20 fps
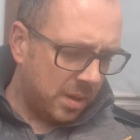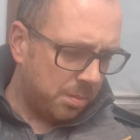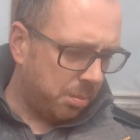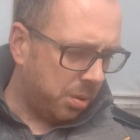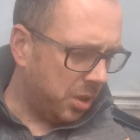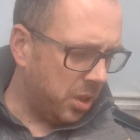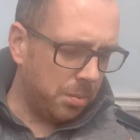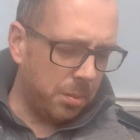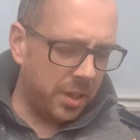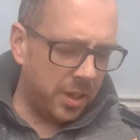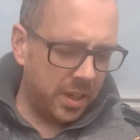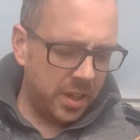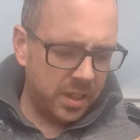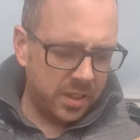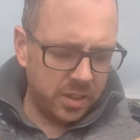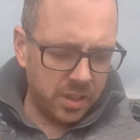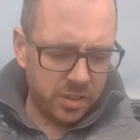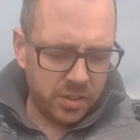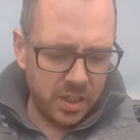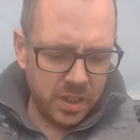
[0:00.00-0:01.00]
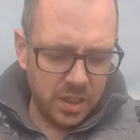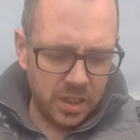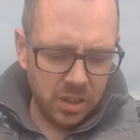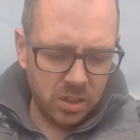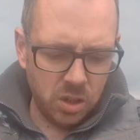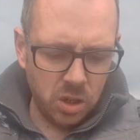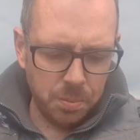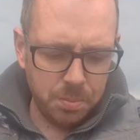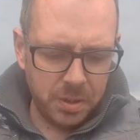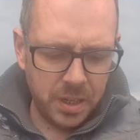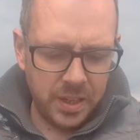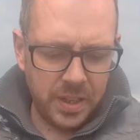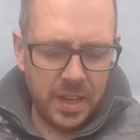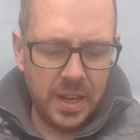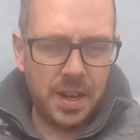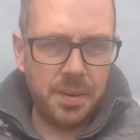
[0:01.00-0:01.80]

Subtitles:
and putting them into just a little cups like